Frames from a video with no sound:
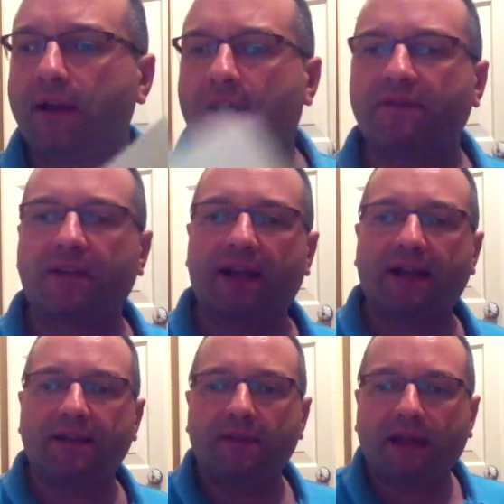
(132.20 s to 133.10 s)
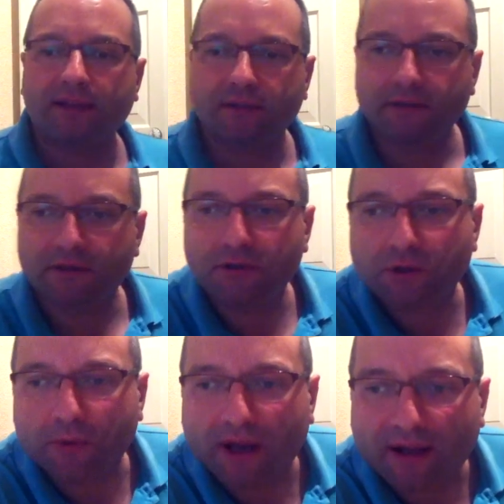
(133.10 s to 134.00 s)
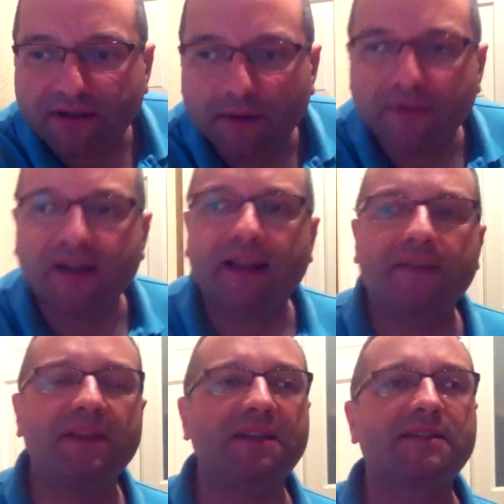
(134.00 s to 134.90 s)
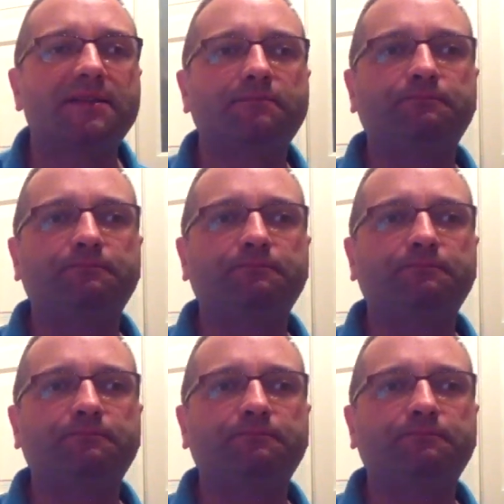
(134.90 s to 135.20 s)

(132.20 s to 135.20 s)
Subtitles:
after cutting that, you will have something like this,